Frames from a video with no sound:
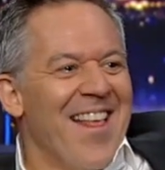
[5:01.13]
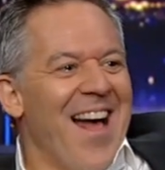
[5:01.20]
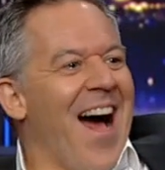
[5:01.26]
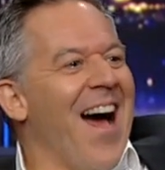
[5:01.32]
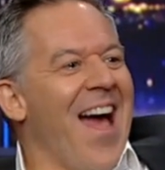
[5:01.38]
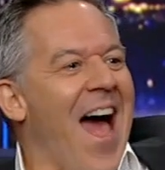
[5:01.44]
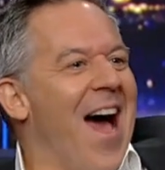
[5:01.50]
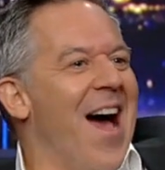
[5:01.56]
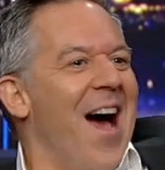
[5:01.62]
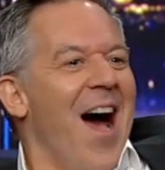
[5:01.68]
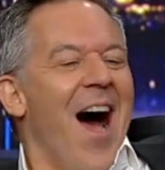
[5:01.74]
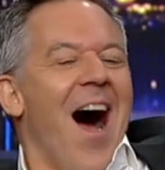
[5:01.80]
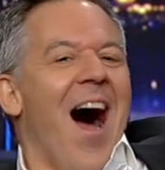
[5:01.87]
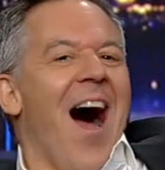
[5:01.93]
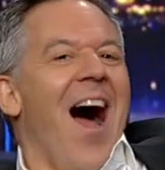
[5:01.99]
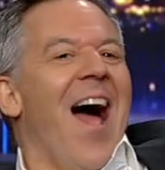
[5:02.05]

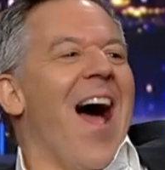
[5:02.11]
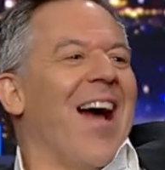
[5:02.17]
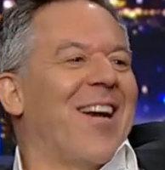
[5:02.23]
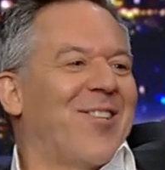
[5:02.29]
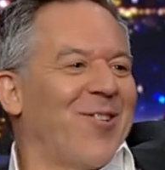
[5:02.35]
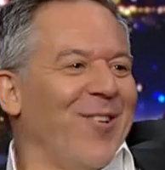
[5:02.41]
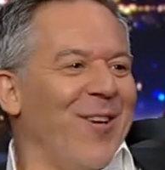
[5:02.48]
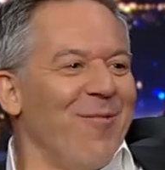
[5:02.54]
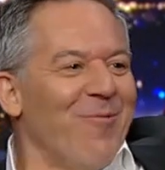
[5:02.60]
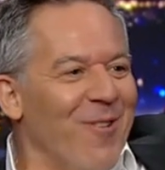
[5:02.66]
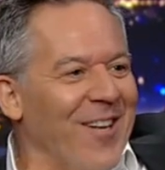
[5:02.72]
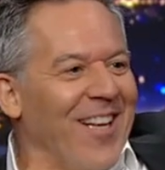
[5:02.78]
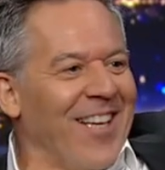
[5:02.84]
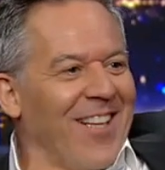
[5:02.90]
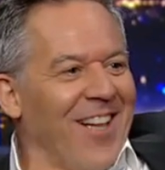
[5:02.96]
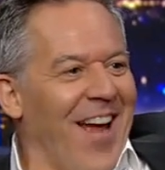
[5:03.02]
I actually
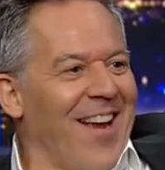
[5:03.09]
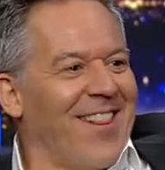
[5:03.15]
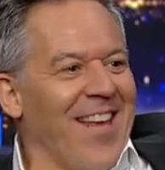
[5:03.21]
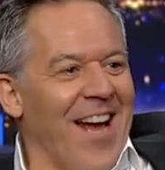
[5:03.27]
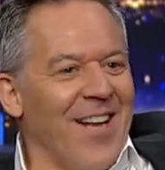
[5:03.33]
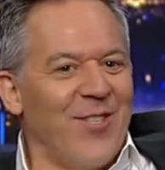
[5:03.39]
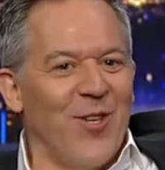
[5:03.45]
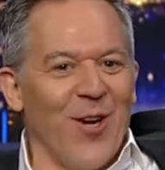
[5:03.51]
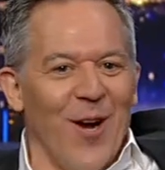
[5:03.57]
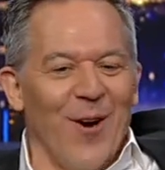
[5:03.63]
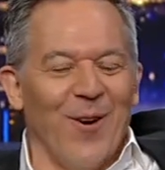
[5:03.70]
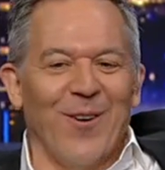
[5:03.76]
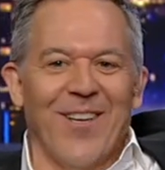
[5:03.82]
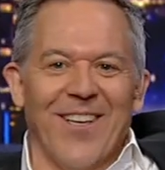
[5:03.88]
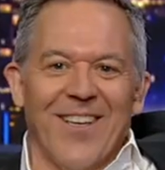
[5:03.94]
really like that joke